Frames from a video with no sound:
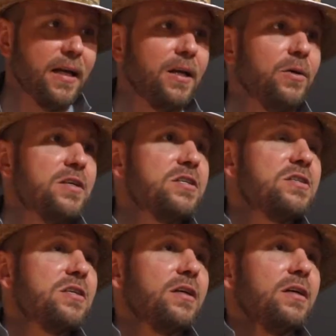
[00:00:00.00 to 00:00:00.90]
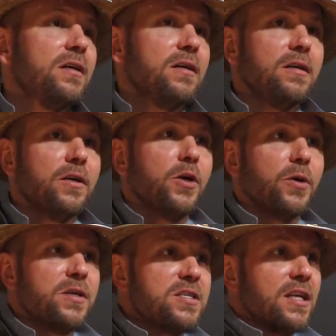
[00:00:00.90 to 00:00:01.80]
Hello, this is a
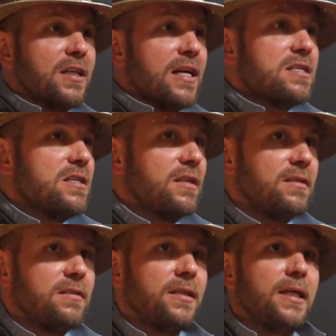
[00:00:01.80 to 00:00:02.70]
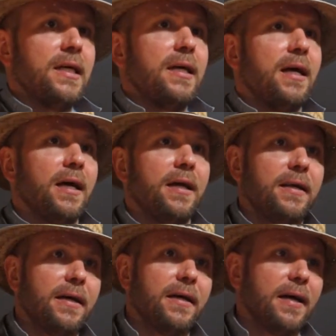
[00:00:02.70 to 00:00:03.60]
heuristic lesson,
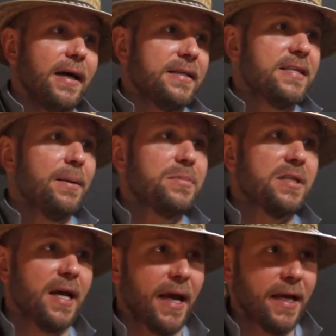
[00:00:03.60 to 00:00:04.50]
and I attempt to